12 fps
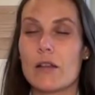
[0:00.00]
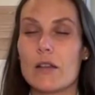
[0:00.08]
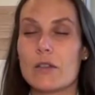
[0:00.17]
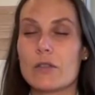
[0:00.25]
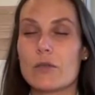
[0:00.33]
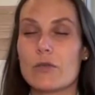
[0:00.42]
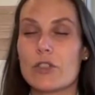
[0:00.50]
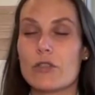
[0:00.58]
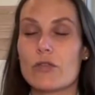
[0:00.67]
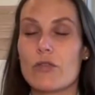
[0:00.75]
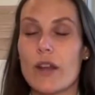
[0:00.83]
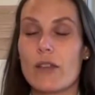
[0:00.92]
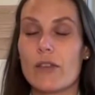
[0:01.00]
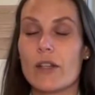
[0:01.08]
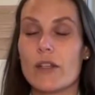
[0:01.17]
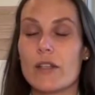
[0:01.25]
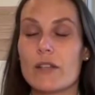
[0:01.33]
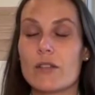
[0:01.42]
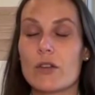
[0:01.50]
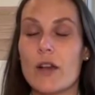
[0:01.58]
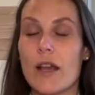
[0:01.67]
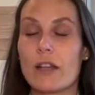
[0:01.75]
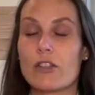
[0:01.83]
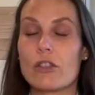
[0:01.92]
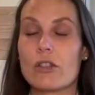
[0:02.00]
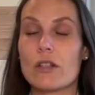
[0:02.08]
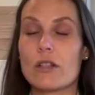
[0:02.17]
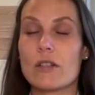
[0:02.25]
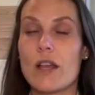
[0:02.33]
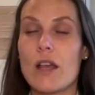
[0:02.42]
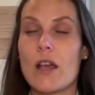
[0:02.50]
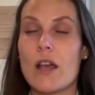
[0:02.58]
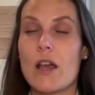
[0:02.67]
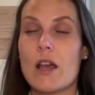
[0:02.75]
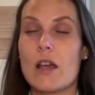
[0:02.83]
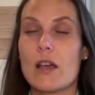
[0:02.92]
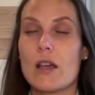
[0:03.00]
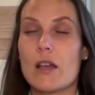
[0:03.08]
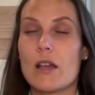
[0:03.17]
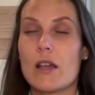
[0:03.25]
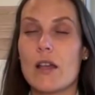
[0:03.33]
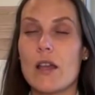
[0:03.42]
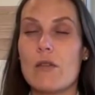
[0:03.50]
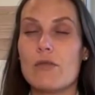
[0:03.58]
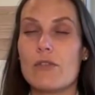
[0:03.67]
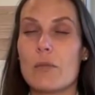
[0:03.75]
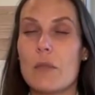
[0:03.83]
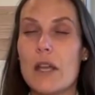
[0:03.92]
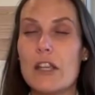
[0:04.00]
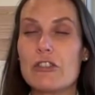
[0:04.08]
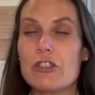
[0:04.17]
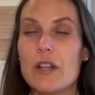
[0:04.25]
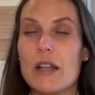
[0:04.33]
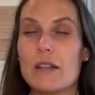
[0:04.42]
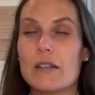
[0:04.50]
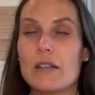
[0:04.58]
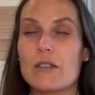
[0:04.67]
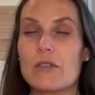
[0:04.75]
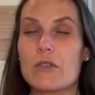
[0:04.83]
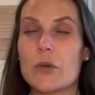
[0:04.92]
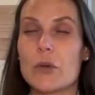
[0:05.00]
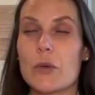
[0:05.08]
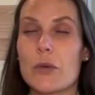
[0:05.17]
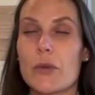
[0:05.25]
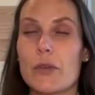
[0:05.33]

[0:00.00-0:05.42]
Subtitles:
So I'm just strengthening this connection, this information, and this truth.